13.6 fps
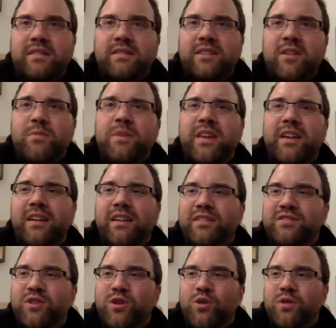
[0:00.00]
uh, tell me,
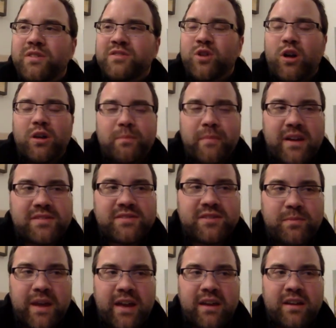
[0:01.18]
so it's called
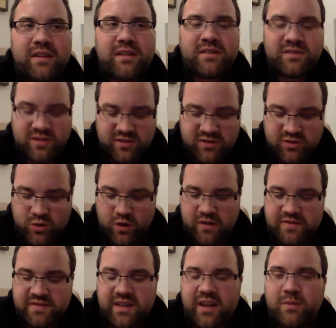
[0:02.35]
Medicine Man. It's the story
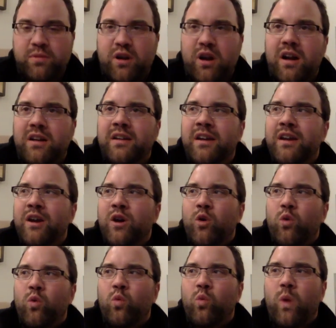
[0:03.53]
of Stan Brock.
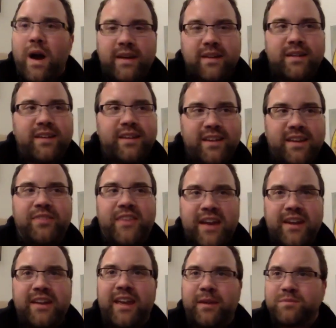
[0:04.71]
Why did he get
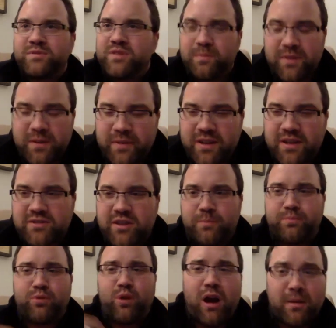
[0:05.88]
that name? Simply because he
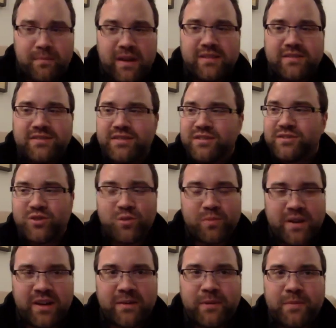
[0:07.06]
brought medicine to so
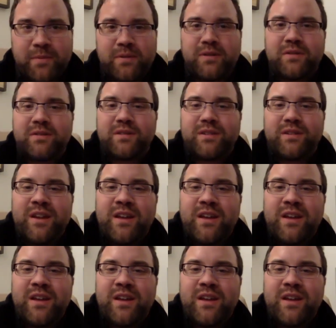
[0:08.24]
many people?